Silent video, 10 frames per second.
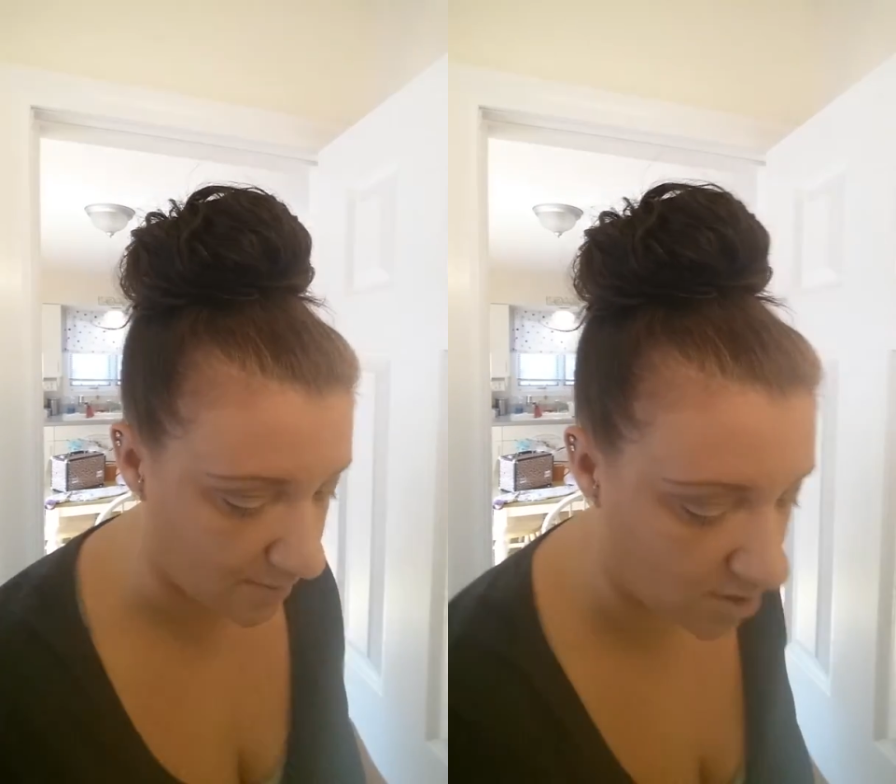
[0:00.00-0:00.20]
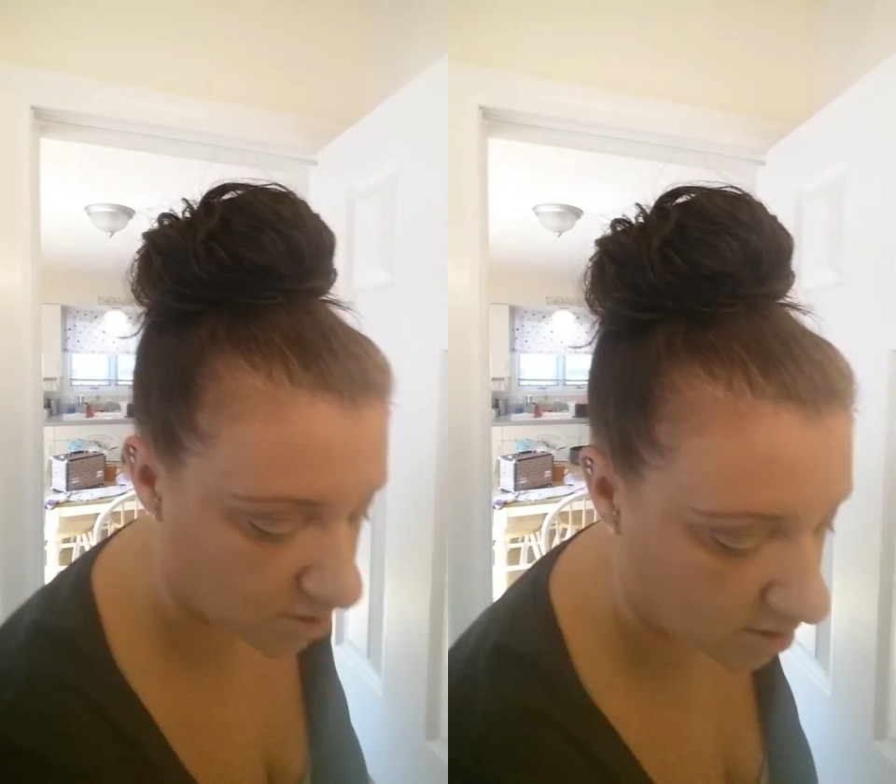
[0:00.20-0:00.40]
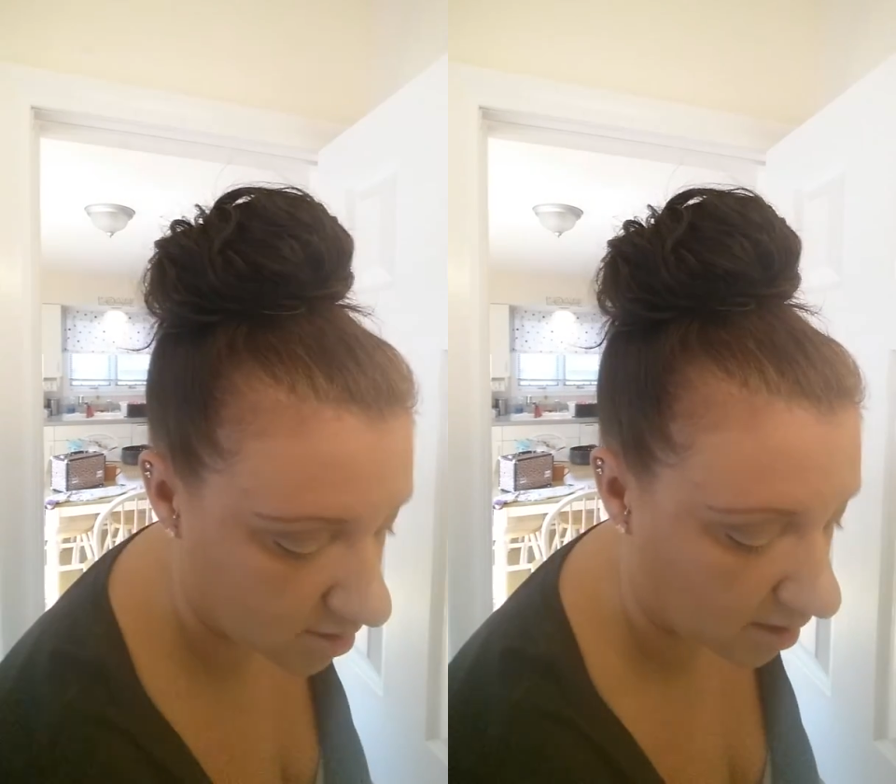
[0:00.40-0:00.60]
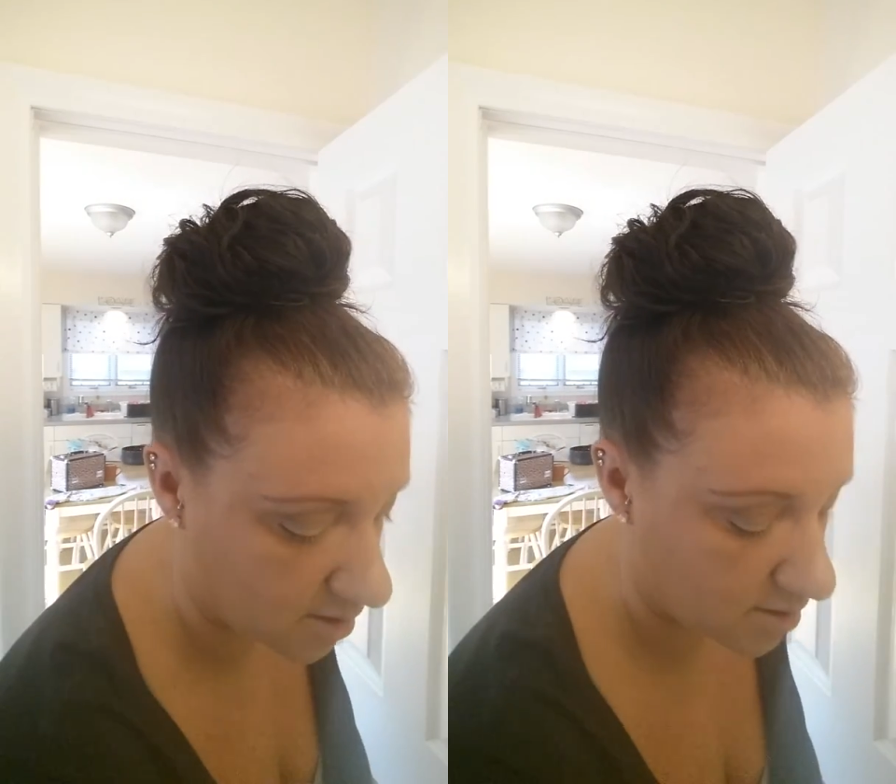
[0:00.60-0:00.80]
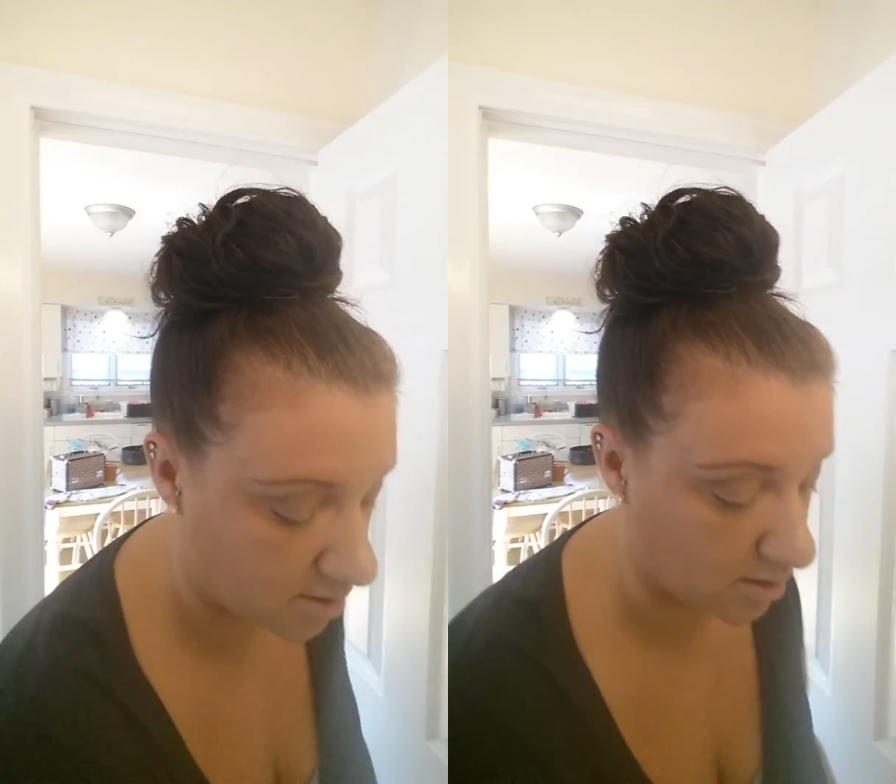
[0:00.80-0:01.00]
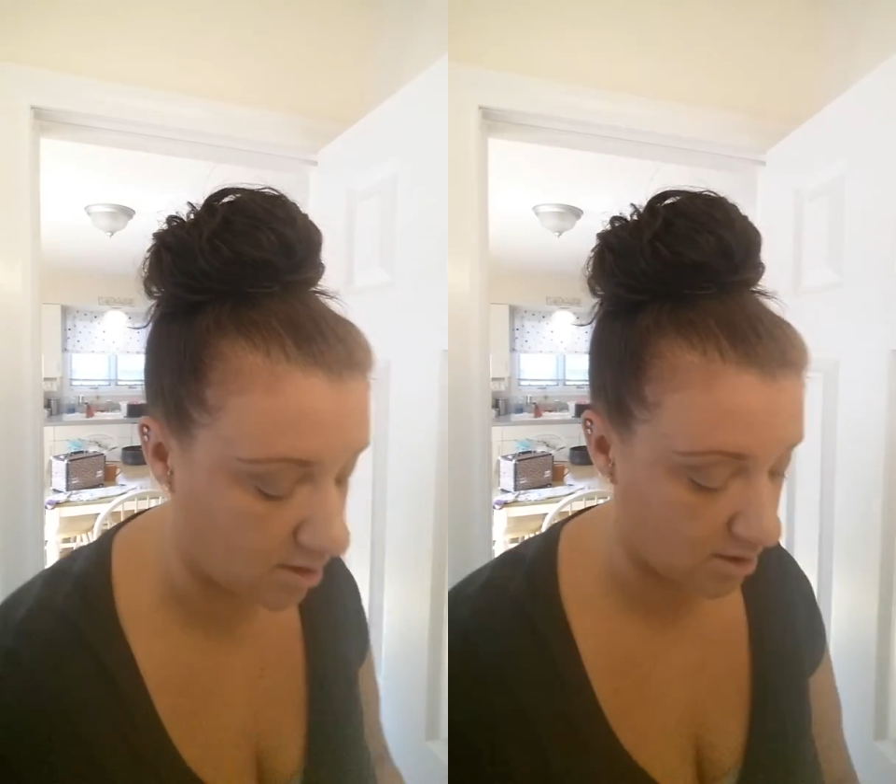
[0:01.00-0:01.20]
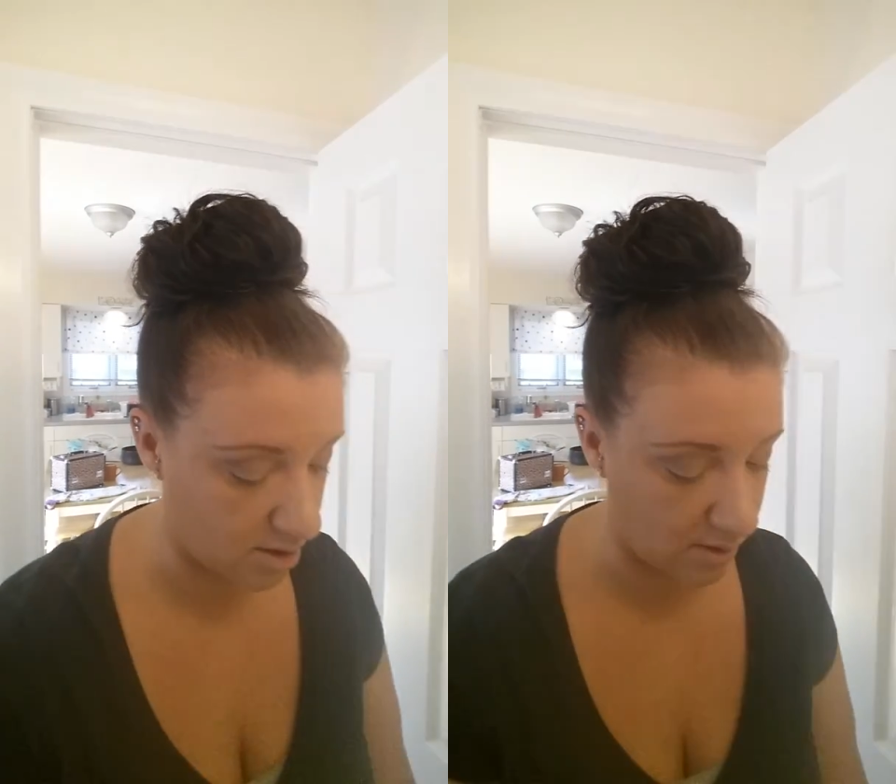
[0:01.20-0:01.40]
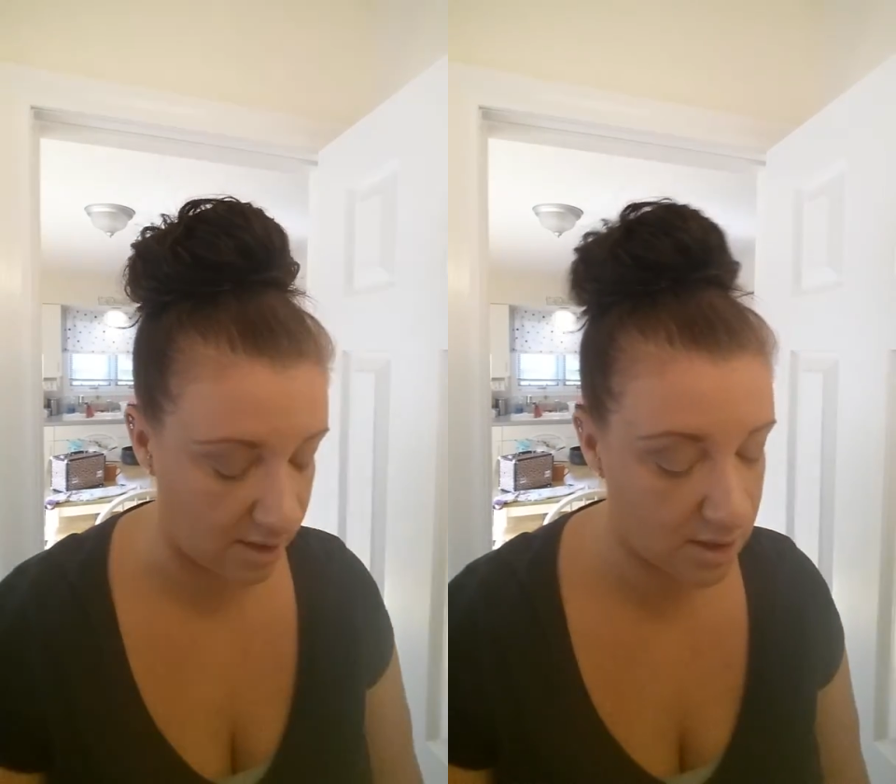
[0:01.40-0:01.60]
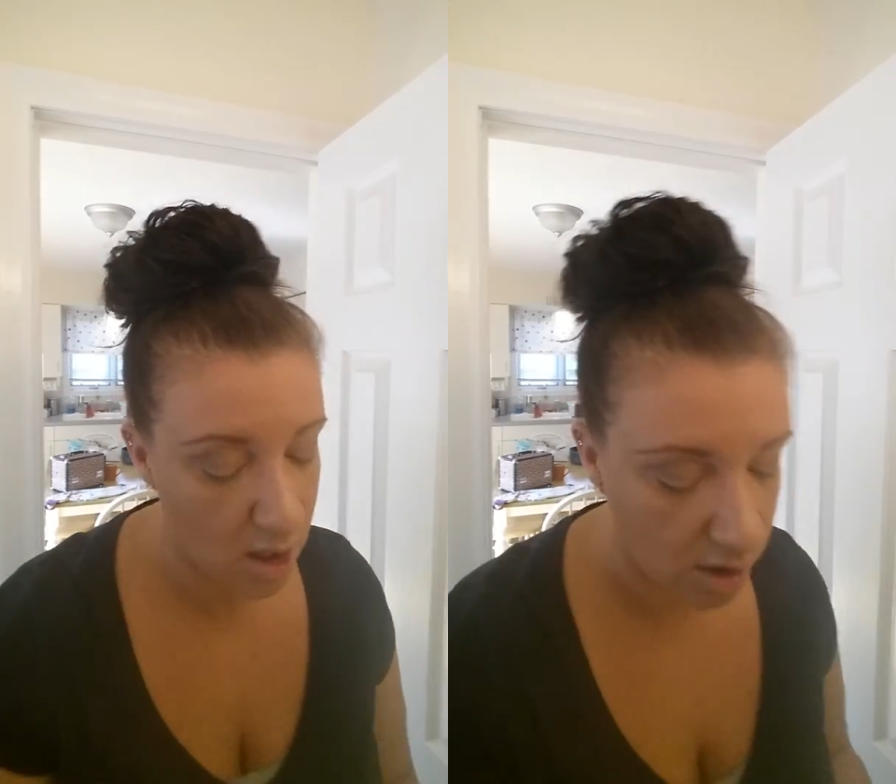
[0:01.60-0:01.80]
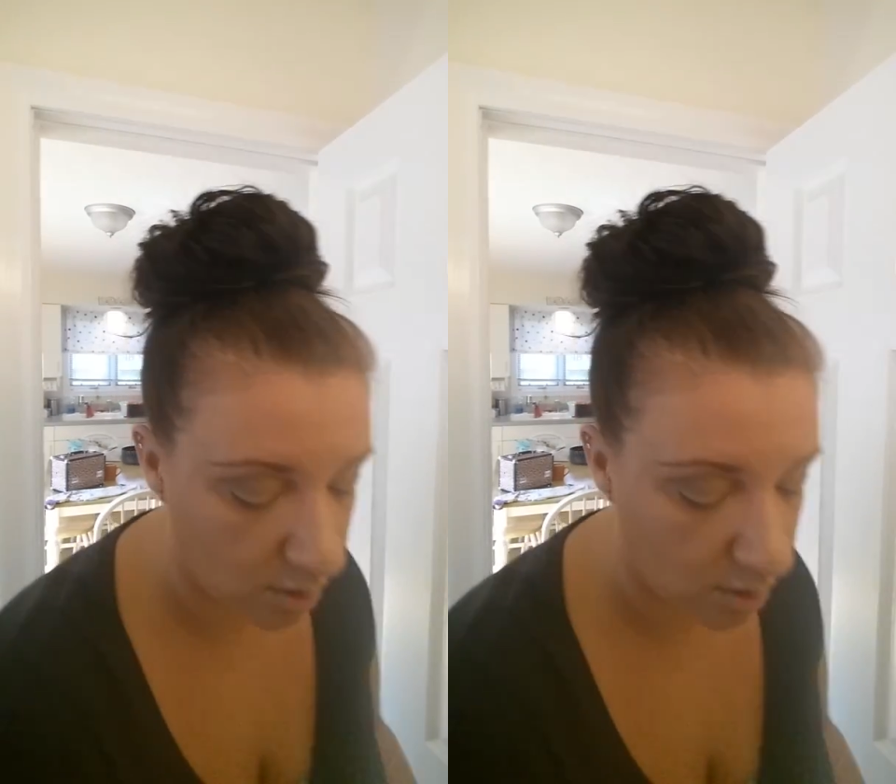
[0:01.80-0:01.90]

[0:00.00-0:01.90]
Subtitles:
to mention this, guys, this to you guys.